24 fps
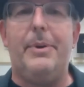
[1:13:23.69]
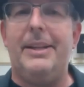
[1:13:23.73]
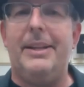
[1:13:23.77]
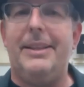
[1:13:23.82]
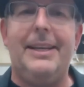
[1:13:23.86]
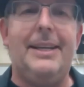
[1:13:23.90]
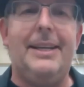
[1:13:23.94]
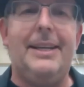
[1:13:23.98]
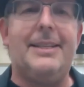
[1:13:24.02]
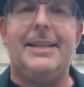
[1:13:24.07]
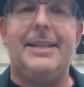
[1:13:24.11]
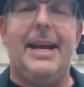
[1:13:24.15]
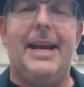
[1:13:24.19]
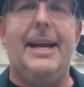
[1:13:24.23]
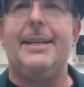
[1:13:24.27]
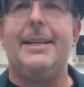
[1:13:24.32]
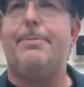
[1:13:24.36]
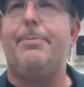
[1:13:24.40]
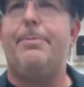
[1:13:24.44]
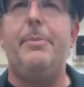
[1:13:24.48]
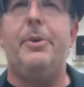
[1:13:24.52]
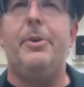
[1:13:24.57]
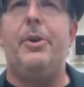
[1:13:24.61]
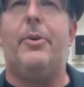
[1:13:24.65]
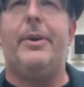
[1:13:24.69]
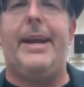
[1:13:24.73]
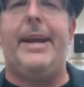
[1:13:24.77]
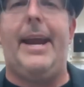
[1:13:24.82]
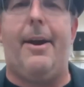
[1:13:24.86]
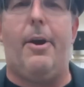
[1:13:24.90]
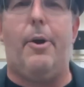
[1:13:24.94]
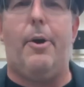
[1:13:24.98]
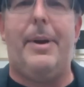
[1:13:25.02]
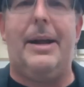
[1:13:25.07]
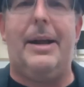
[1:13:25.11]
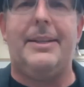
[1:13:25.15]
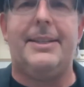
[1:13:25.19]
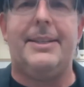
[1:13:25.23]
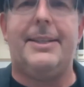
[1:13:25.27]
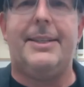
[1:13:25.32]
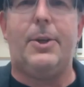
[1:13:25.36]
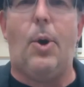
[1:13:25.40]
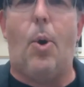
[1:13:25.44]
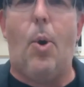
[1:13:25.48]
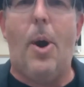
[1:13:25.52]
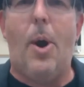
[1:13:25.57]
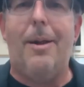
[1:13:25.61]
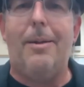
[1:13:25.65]
But these days, people don't care about
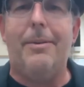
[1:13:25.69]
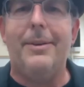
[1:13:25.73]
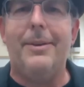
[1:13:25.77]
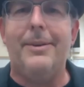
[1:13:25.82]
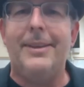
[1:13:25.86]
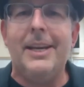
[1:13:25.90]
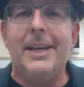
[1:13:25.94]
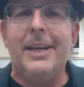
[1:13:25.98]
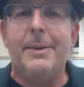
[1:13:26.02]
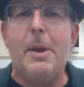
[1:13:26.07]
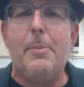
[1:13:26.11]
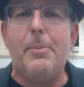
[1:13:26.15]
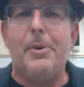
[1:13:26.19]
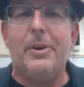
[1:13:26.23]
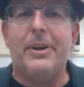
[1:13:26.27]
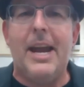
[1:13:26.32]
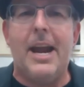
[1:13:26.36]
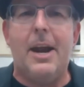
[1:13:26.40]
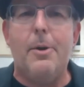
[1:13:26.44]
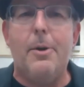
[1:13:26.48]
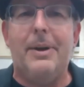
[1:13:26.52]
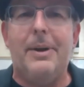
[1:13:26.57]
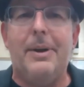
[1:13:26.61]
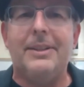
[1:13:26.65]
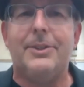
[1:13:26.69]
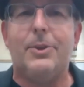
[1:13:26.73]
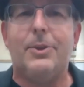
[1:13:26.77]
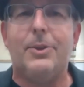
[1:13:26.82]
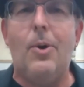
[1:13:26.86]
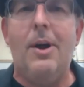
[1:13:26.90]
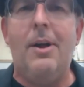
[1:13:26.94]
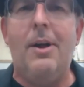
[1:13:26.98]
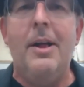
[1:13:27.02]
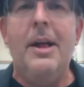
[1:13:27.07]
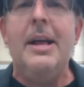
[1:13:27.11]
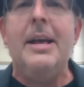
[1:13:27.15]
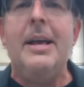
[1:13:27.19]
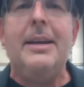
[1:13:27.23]
soil. You think people care about soil?